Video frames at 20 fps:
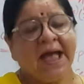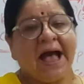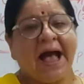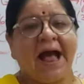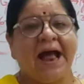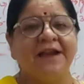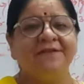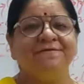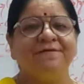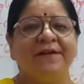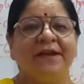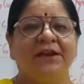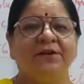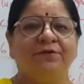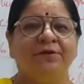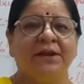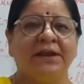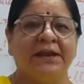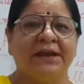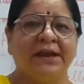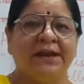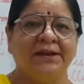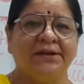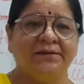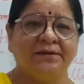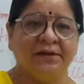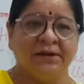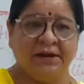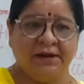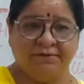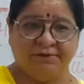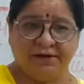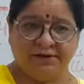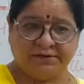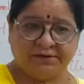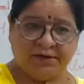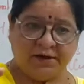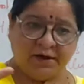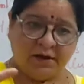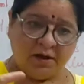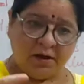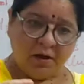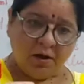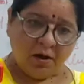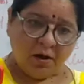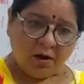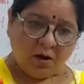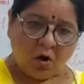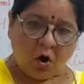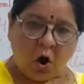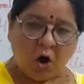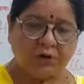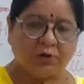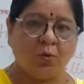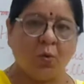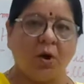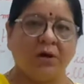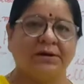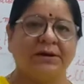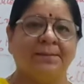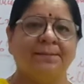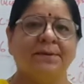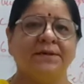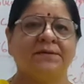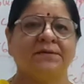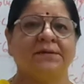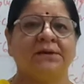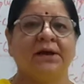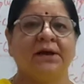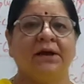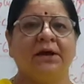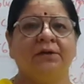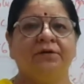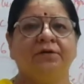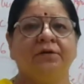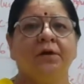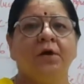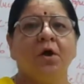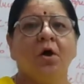and when we give it a hot water massage